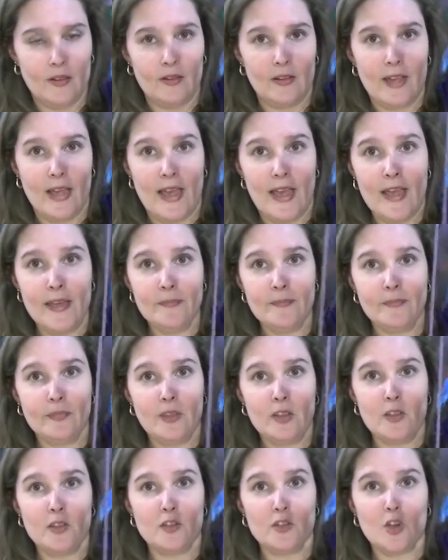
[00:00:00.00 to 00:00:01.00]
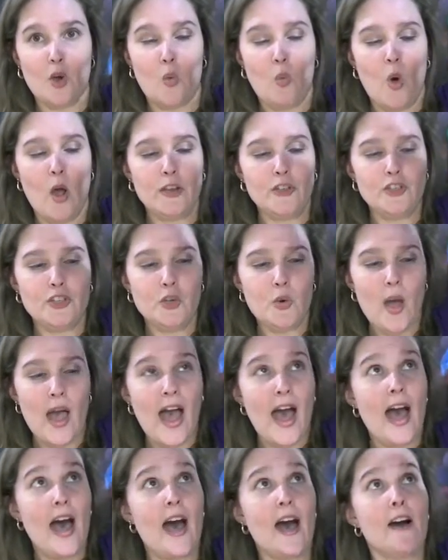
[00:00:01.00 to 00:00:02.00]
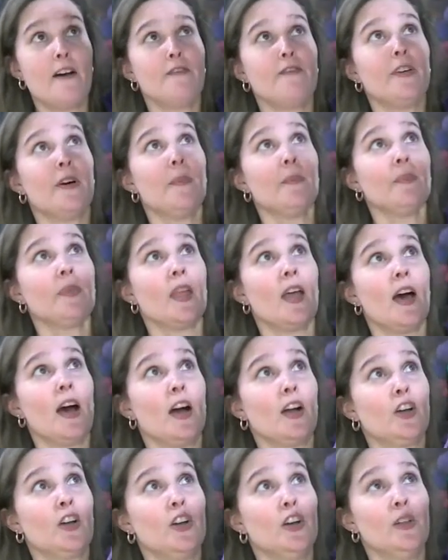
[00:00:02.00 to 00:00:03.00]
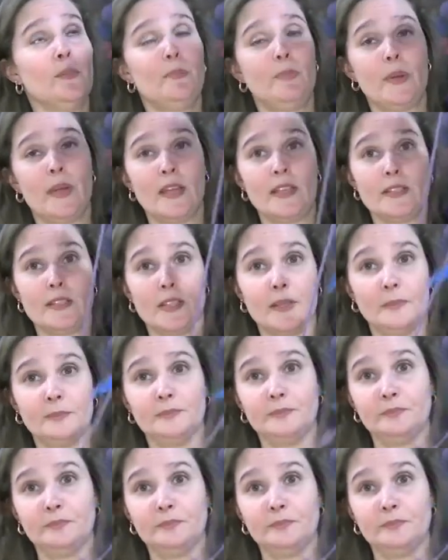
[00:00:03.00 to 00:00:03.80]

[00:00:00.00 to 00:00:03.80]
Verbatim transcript: Okay, so once you have a good bit